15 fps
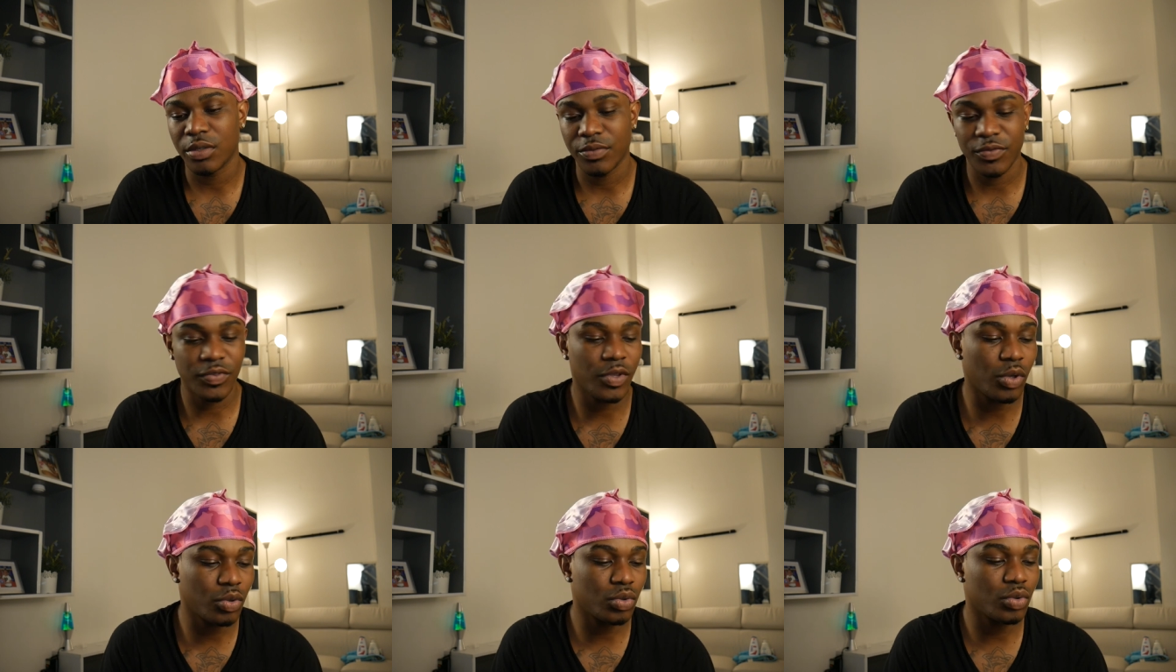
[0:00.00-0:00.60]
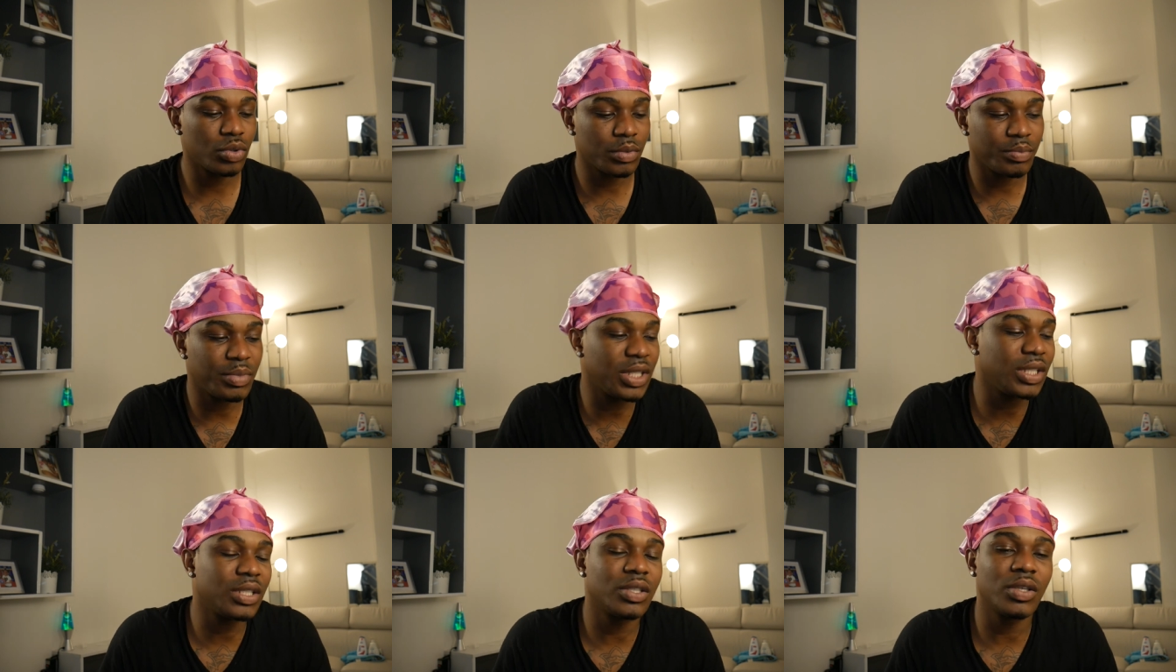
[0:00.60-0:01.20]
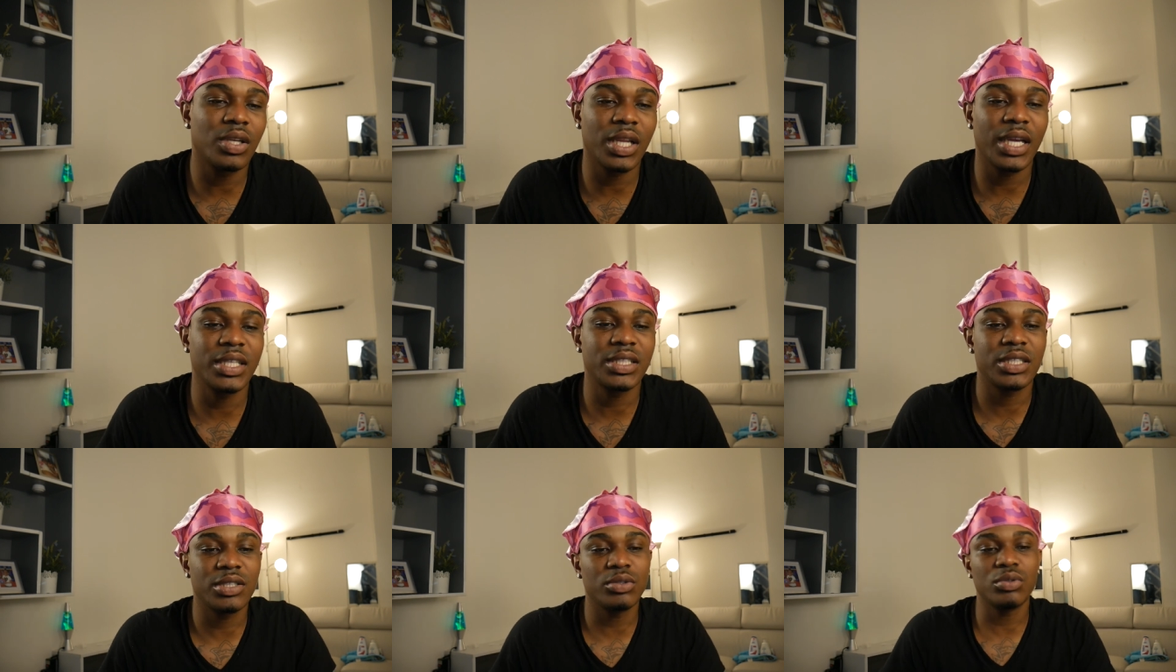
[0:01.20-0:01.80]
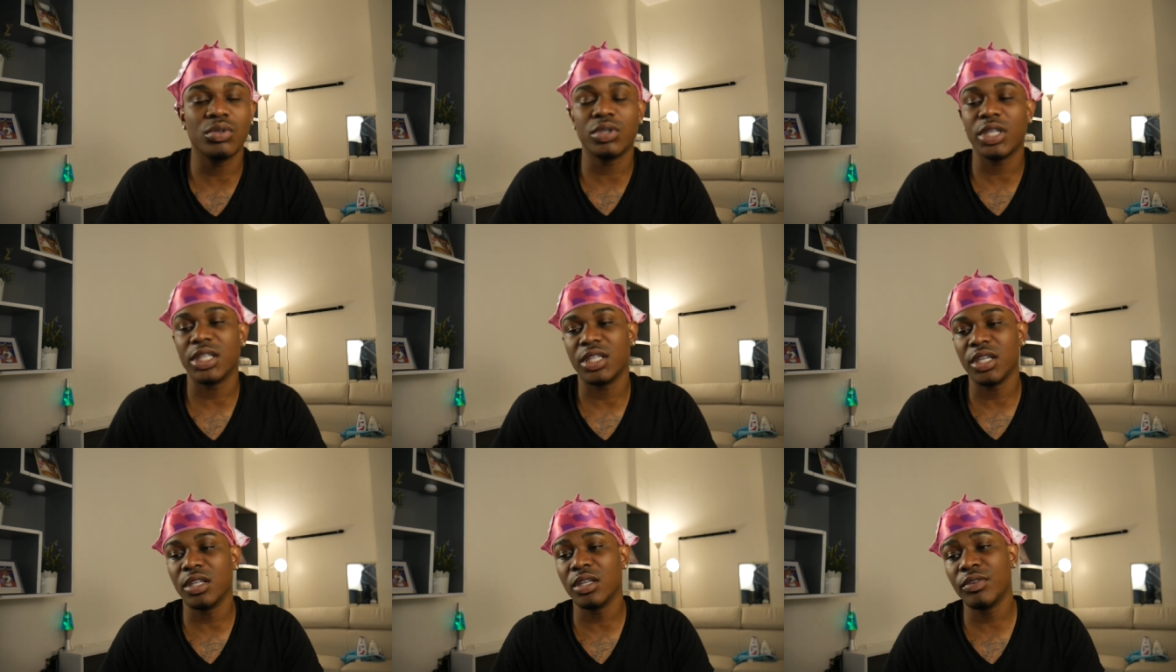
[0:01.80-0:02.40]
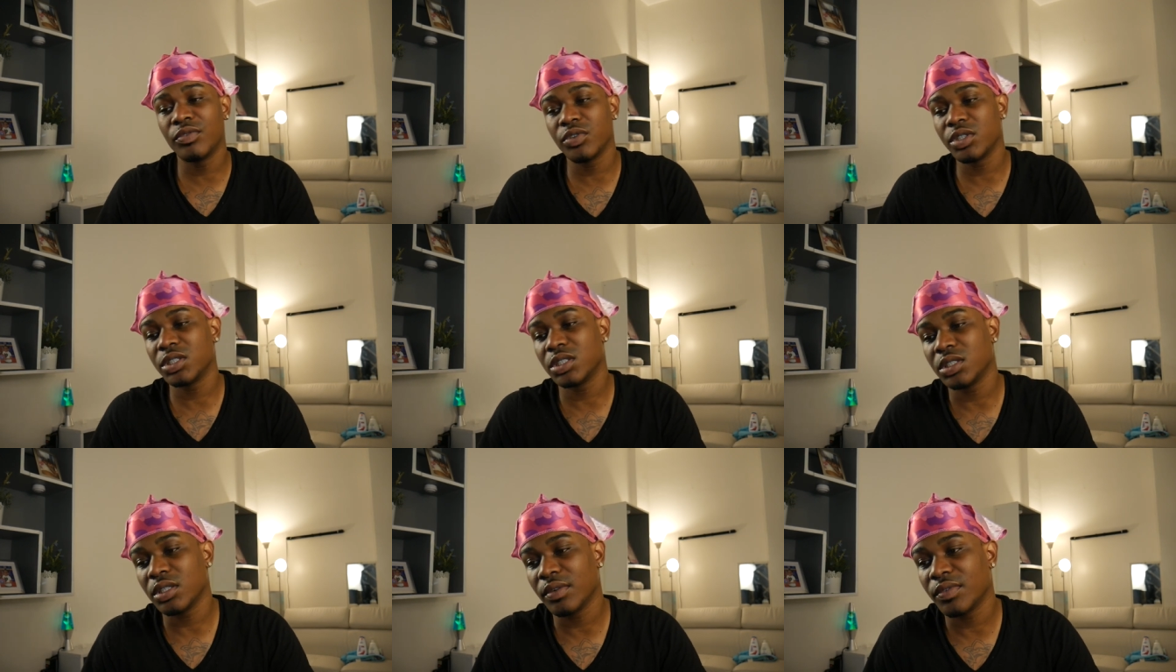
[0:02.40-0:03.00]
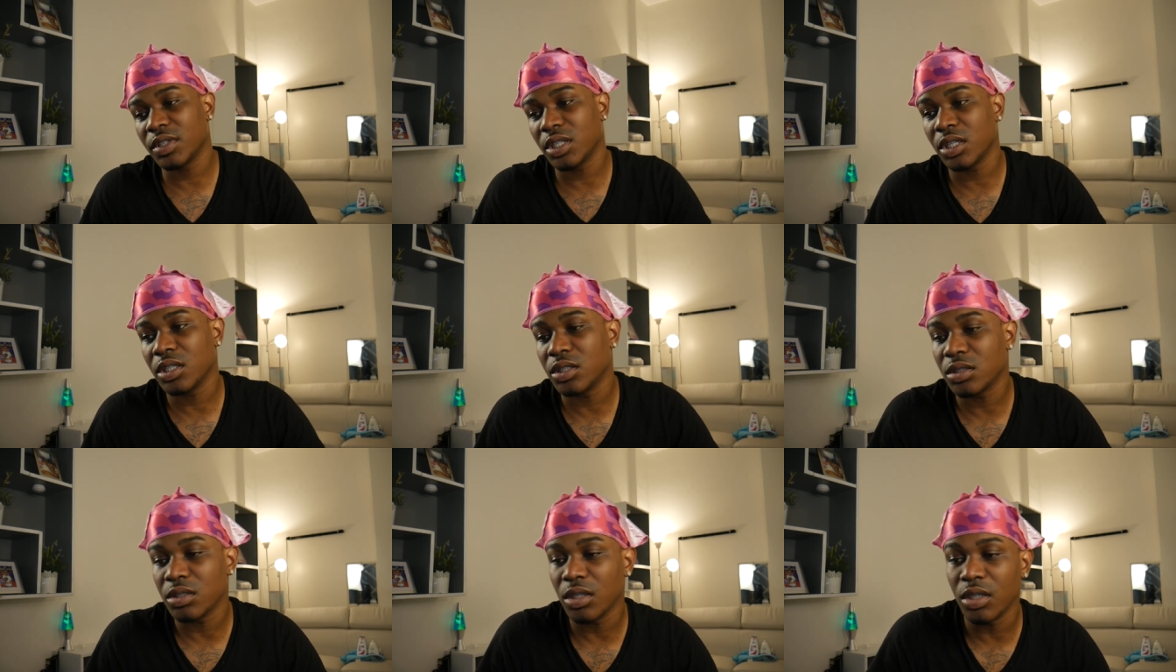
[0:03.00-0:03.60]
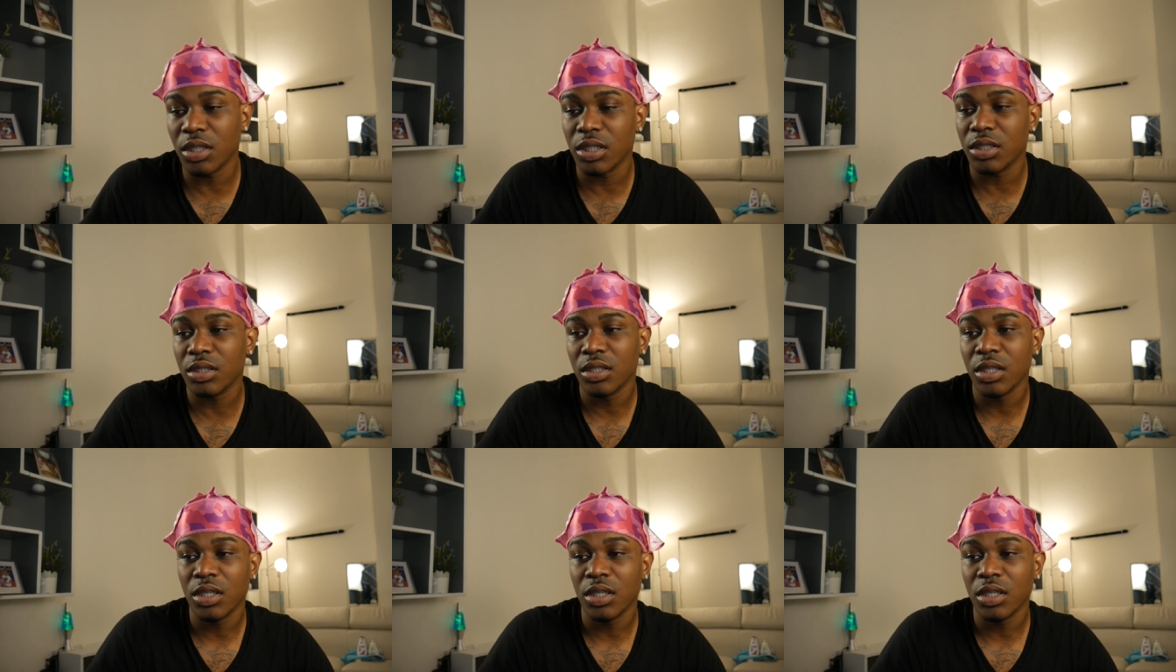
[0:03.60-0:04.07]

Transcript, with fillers: Float on the beat and all that shit. You know, they deliveries and everything is good.